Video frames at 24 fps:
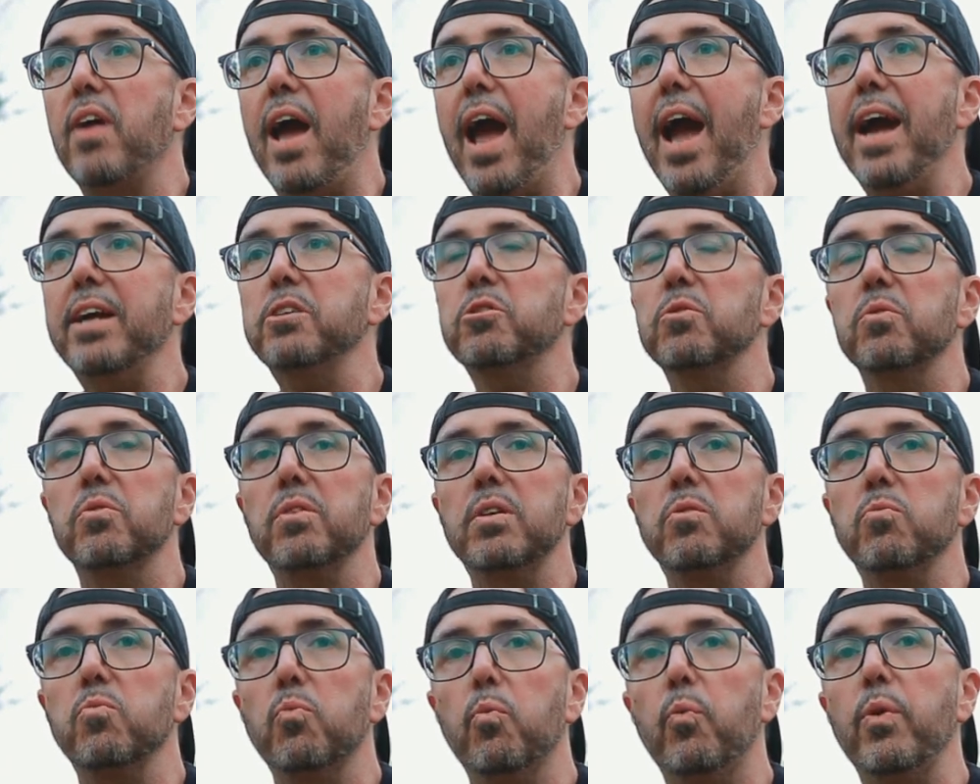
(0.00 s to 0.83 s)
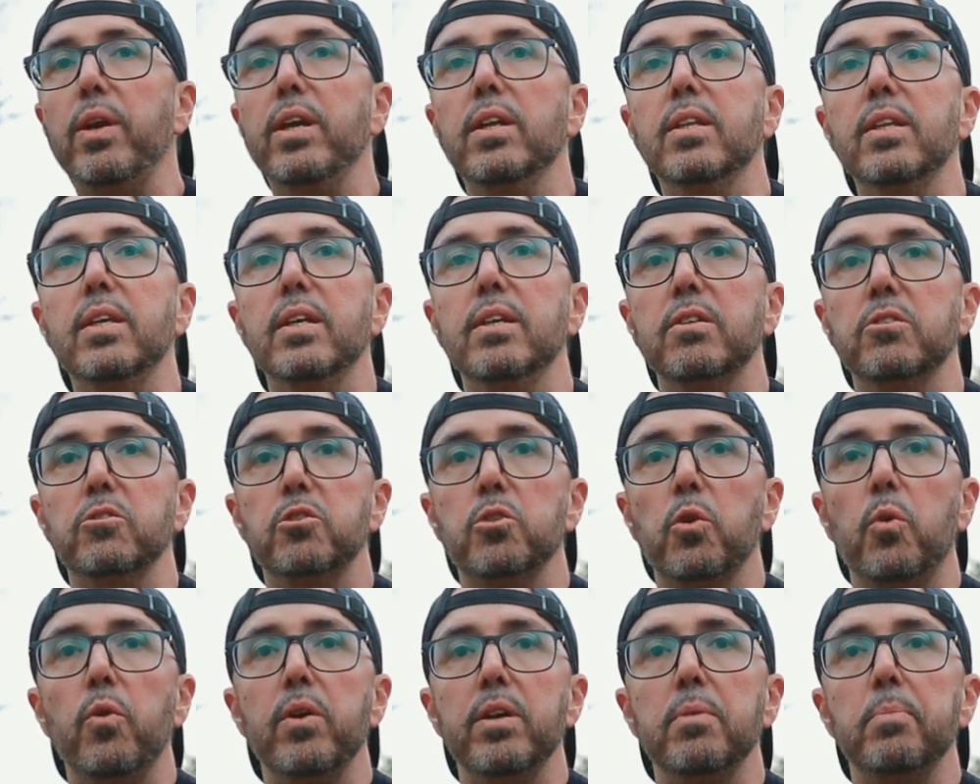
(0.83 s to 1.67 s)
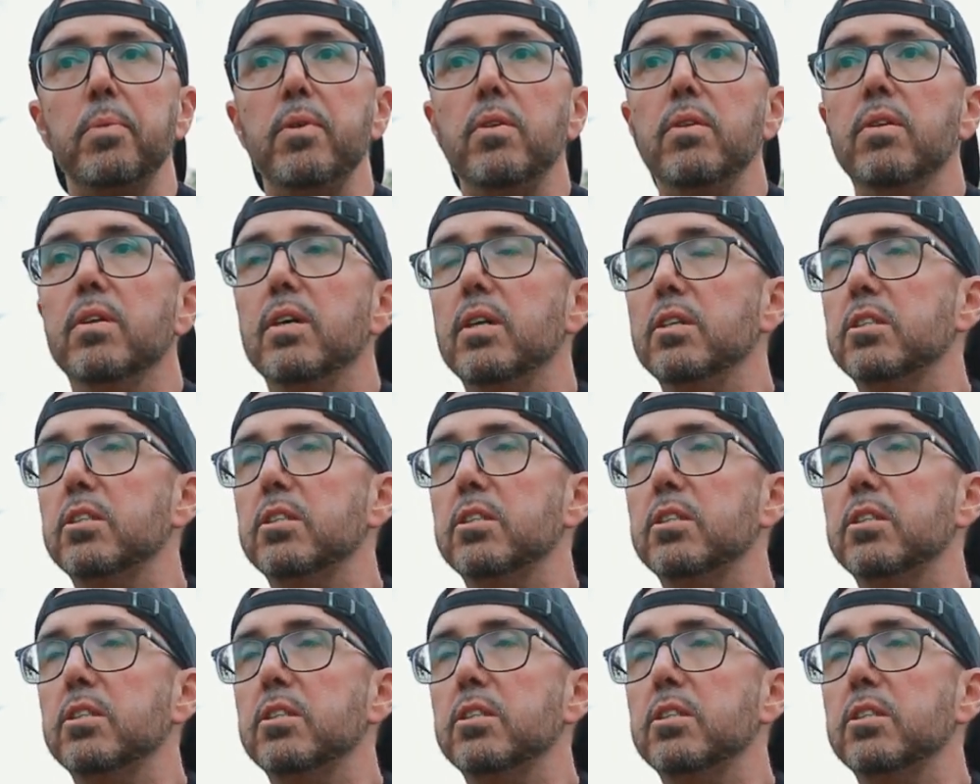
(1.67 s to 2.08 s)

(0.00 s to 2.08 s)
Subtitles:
actually really enjoyable,